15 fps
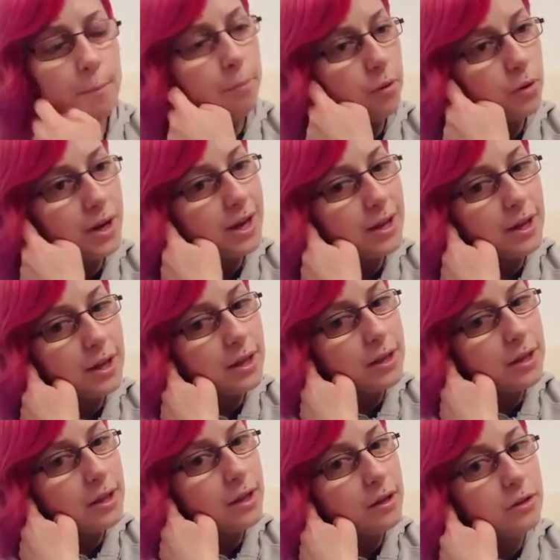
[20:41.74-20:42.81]
putting
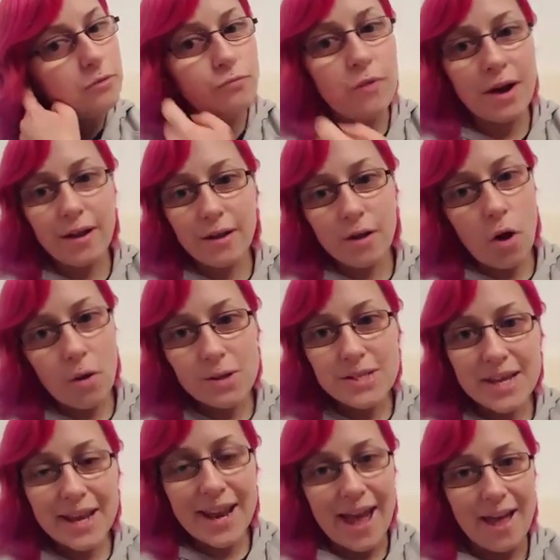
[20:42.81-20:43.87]
re
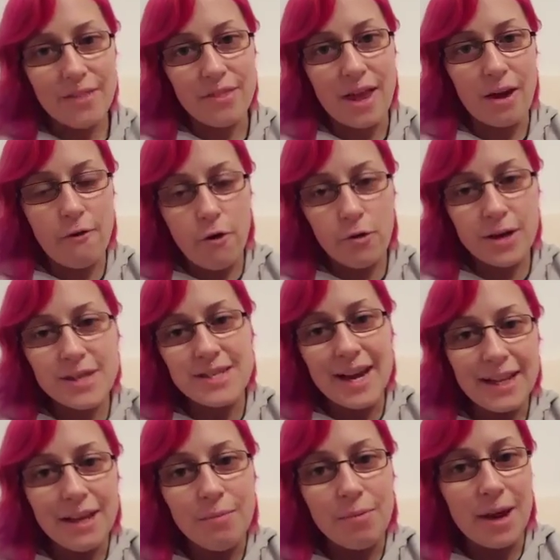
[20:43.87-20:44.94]
content out there on a
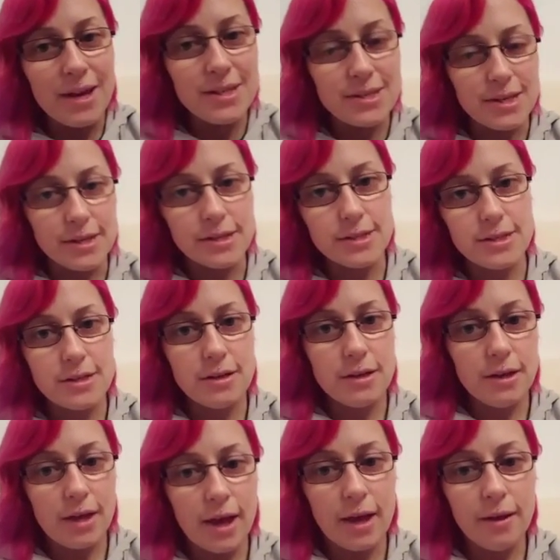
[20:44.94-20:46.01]
daily basis.
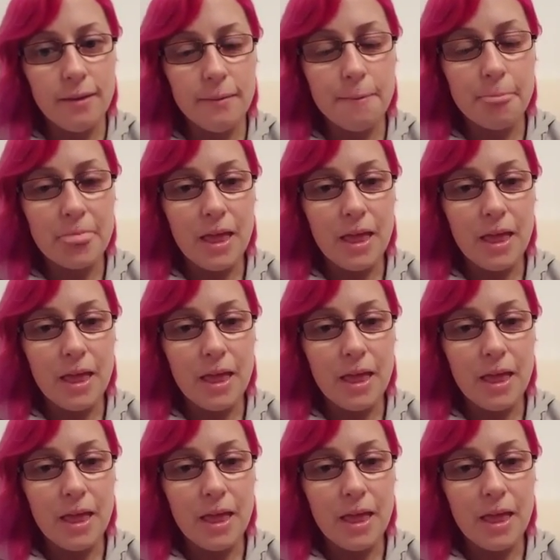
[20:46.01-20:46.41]
Yeah.